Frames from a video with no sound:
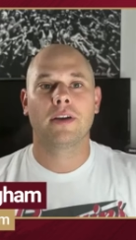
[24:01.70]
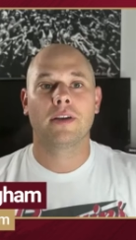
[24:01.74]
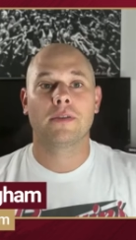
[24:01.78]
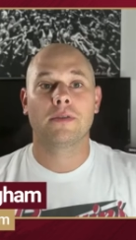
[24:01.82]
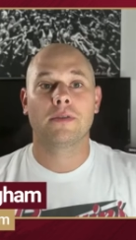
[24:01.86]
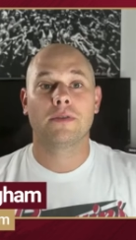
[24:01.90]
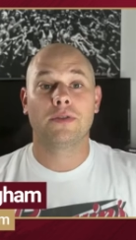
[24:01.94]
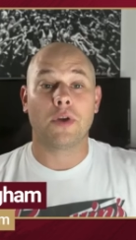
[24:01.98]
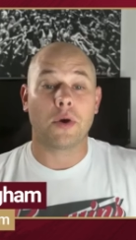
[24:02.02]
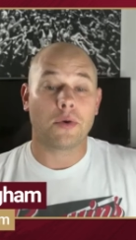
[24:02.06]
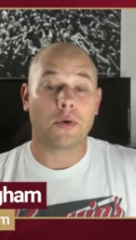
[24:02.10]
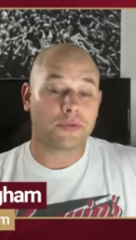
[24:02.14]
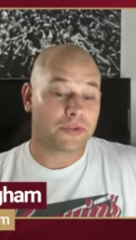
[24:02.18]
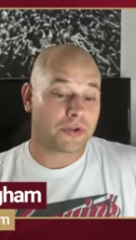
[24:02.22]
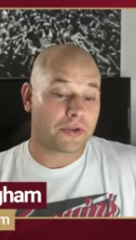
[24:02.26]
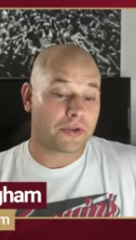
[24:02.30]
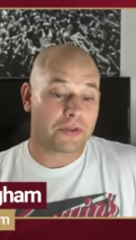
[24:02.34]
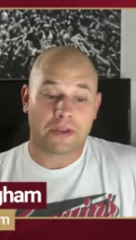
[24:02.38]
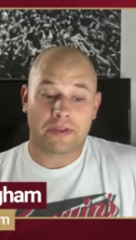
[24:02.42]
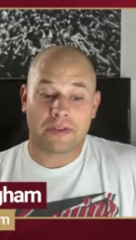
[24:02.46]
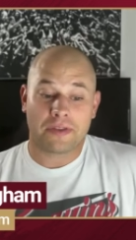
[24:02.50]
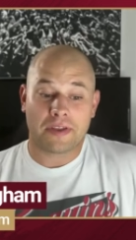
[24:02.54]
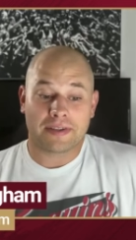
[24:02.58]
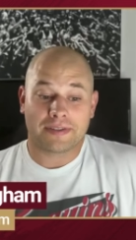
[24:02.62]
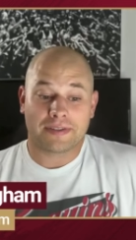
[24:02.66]
Those are the
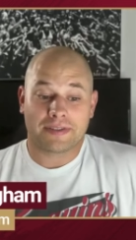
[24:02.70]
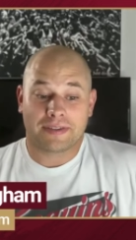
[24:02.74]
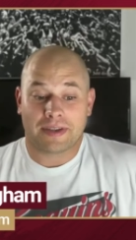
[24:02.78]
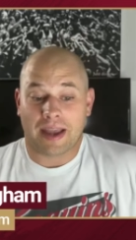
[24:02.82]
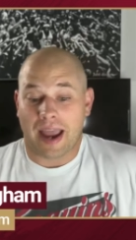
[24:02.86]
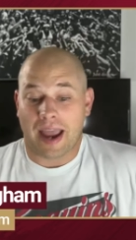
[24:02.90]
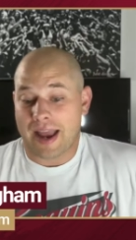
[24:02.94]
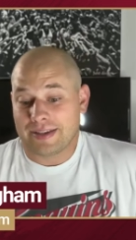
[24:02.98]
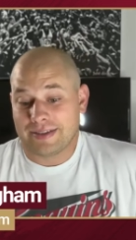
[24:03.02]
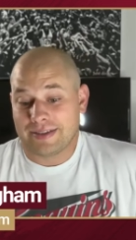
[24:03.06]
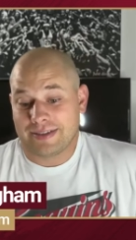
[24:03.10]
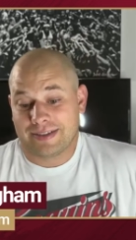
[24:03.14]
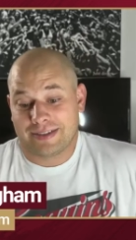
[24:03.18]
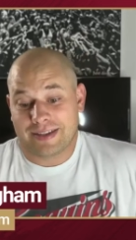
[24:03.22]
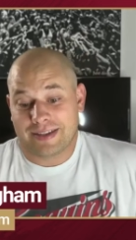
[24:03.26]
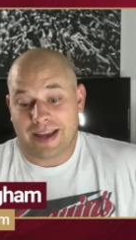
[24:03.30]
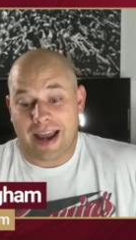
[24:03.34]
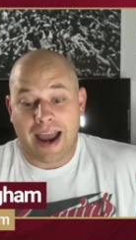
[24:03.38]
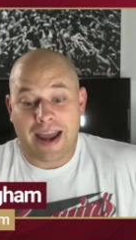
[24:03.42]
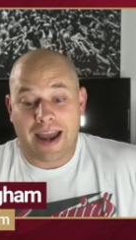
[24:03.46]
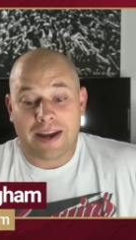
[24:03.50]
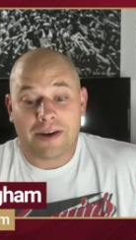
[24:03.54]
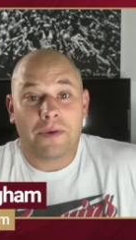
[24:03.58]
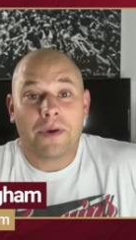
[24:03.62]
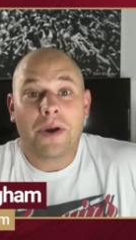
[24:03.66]
things that I just
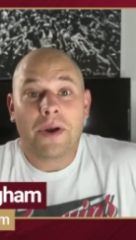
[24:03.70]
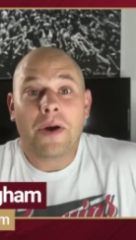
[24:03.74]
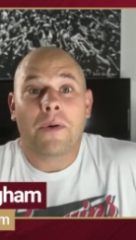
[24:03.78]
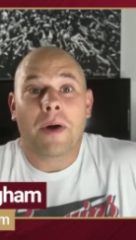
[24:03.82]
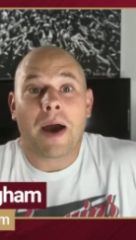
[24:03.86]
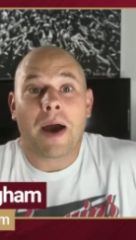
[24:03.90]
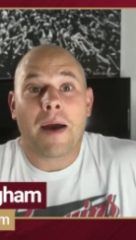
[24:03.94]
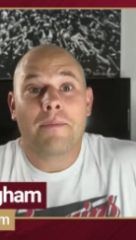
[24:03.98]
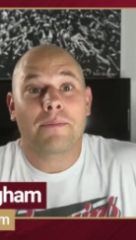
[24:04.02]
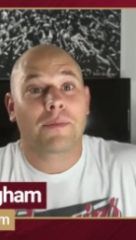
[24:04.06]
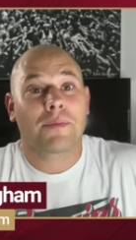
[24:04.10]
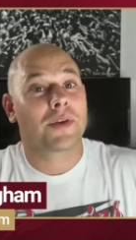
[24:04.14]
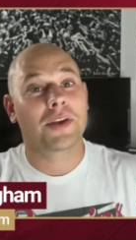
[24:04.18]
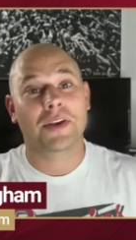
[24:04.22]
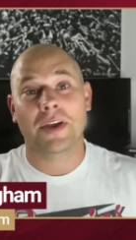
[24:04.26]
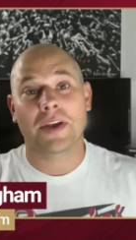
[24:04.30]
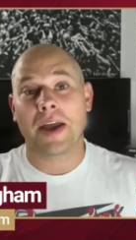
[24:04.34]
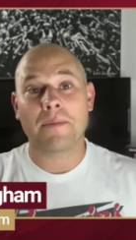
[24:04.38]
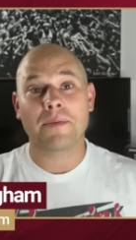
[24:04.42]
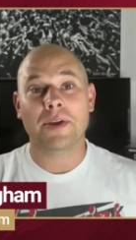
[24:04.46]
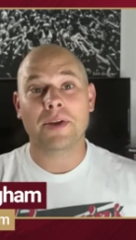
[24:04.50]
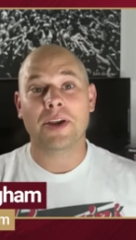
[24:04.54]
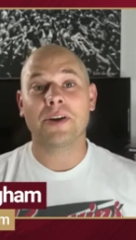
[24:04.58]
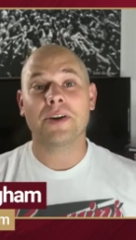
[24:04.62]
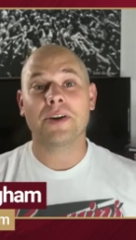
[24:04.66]
I don't know. I'm
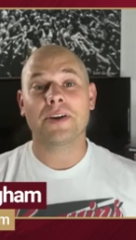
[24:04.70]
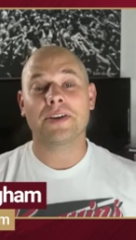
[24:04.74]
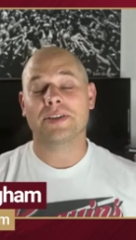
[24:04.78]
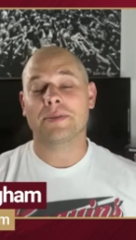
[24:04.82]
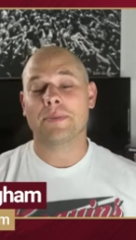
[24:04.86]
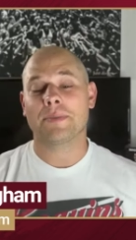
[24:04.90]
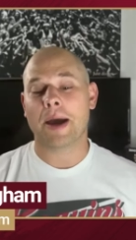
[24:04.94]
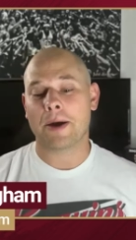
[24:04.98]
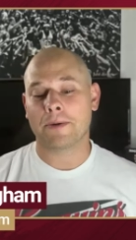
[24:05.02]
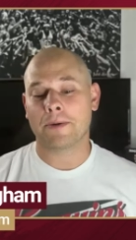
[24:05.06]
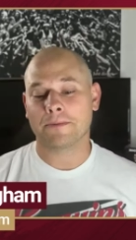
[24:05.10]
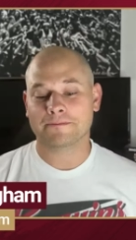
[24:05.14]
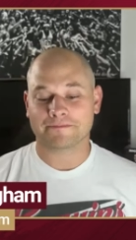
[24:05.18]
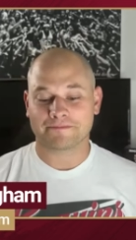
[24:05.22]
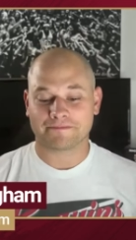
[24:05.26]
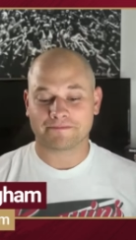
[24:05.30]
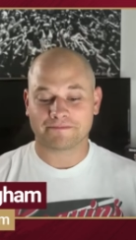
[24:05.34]
I'm curious about.